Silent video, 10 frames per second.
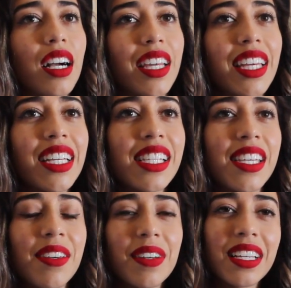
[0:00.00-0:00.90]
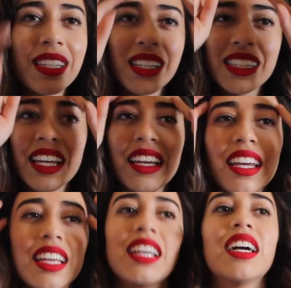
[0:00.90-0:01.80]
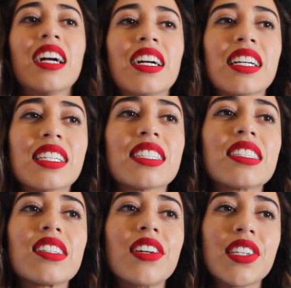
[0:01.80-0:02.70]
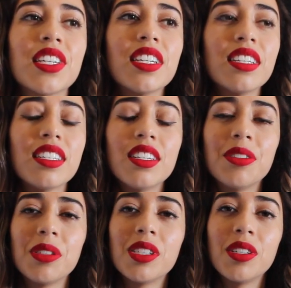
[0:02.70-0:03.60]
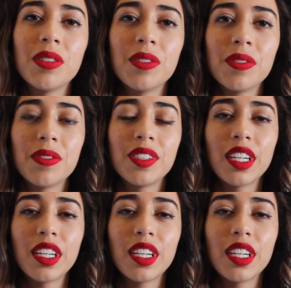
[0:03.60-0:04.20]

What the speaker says: I think it's cute, because it's like, because Christian doesn't know